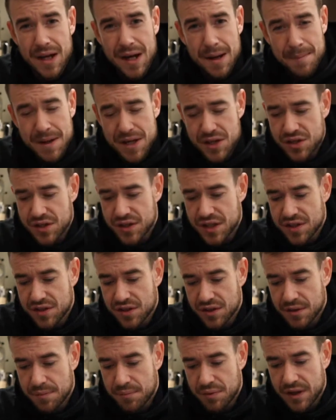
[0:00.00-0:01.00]
and I mentioned this
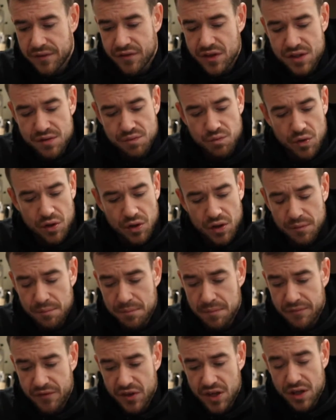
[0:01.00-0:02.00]
on the previous
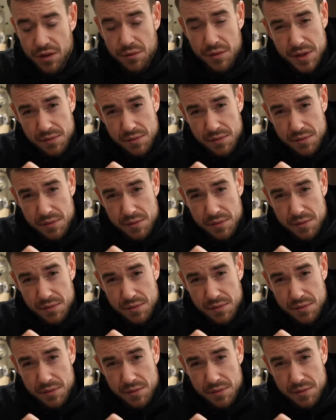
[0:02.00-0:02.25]
video